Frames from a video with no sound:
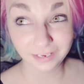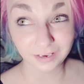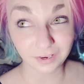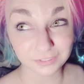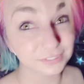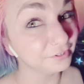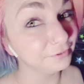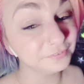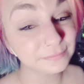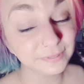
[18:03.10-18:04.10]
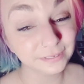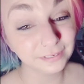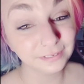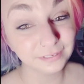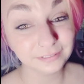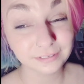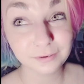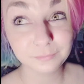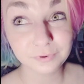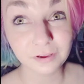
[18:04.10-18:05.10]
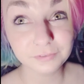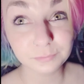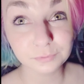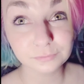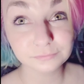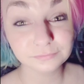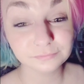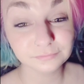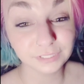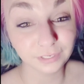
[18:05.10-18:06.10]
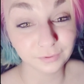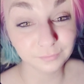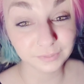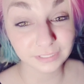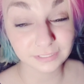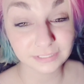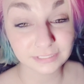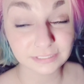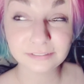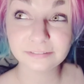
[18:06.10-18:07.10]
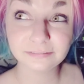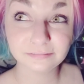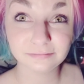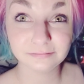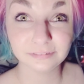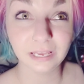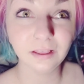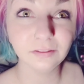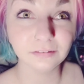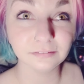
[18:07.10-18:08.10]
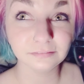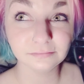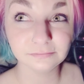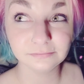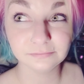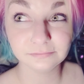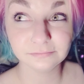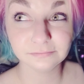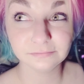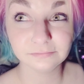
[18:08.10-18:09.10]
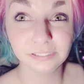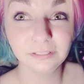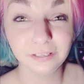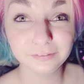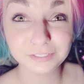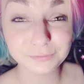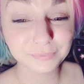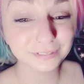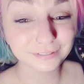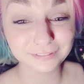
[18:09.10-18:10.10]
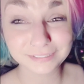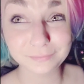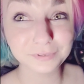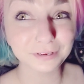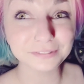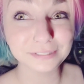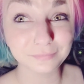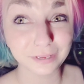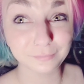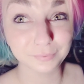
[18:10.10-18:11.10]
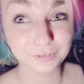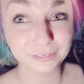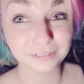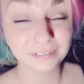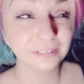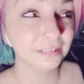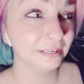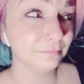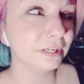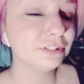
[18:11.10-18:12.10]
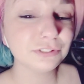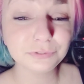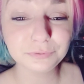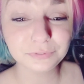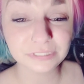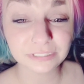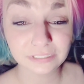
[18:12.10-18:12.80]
I'll tell you if it's become profitable, because hell, there'd be someone else in my shoes